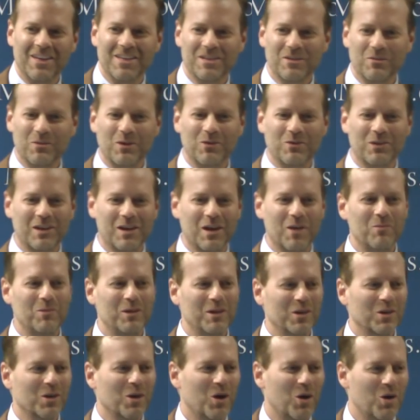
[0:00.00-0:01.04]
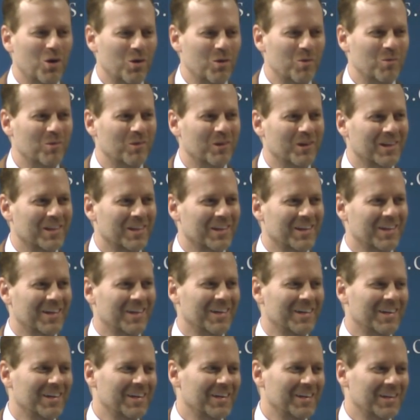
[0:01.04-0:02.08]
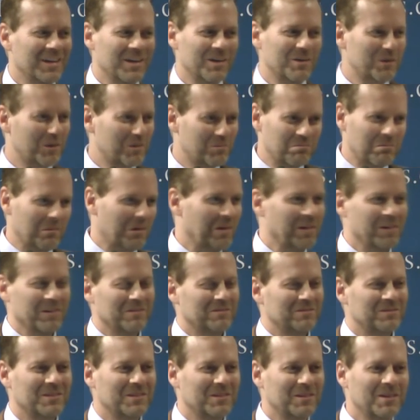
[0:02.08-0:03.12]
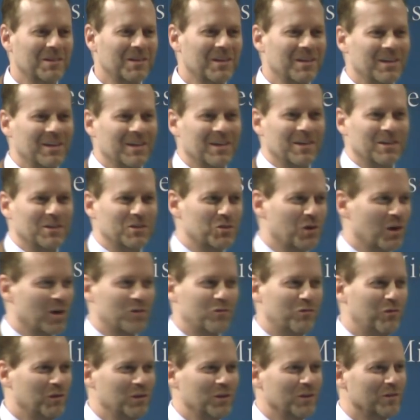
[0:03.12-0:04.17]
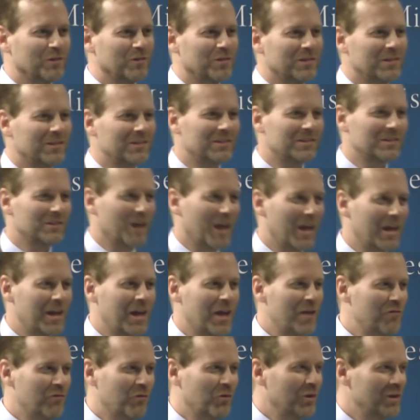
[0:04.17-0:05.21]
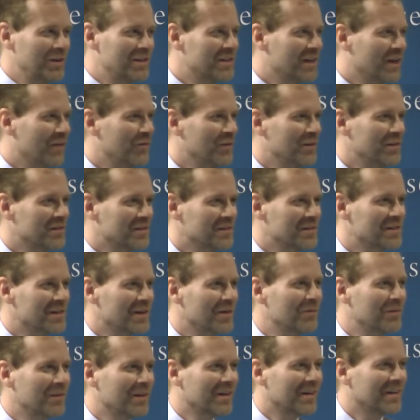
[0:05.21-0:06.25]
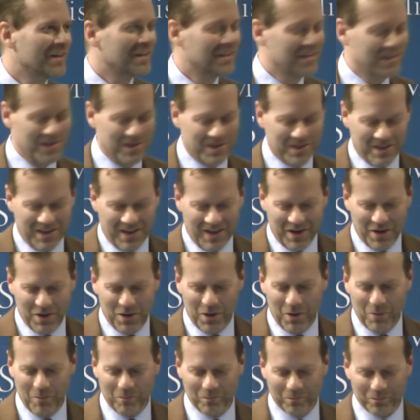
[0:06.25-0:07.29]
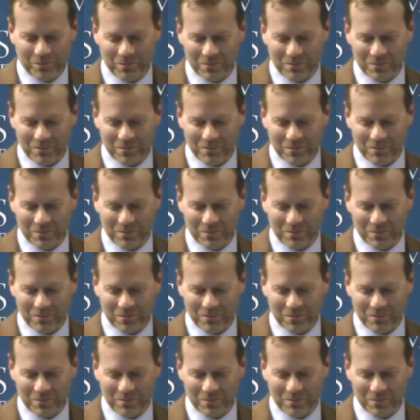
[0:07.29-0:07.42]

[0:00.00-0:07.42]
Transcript: someone would come to your home with a trunk full of AK 47s or something. I don't know.